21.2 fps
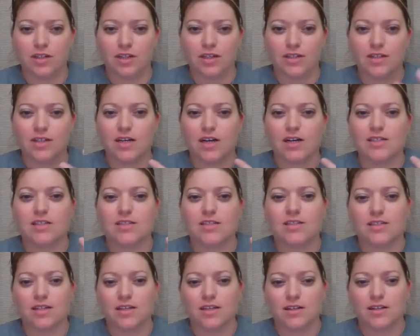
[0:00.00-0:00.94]
and
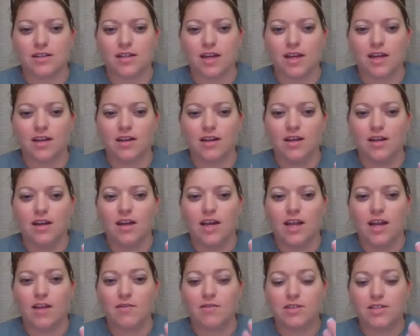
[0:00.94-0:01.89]
dust and all that,
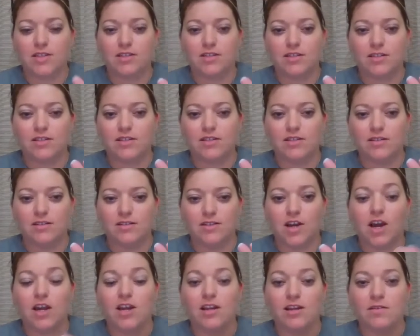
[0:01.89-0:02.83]
and I was
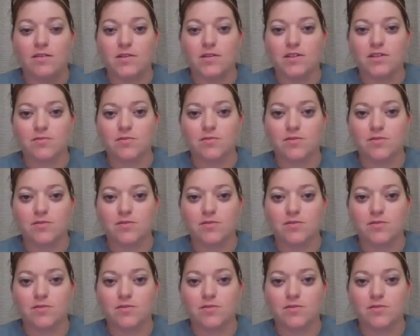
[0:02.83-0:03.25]
talking to Mr.